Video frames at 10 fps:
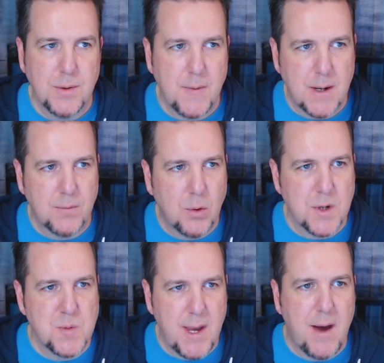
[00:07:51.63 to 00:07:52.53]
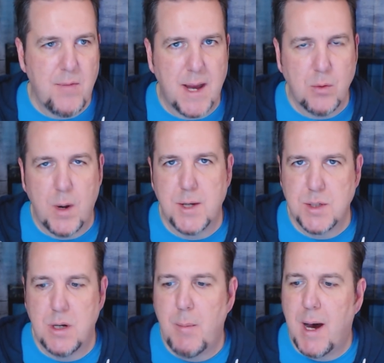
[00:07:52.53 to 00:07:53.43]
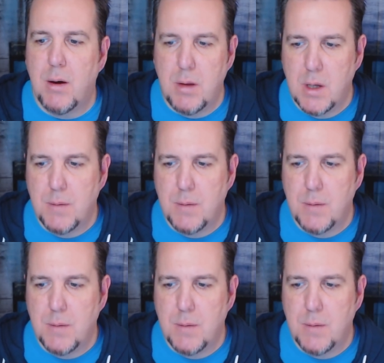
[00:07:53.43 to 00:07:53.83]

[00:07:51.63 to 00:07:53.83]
And then, of course, we have that question about,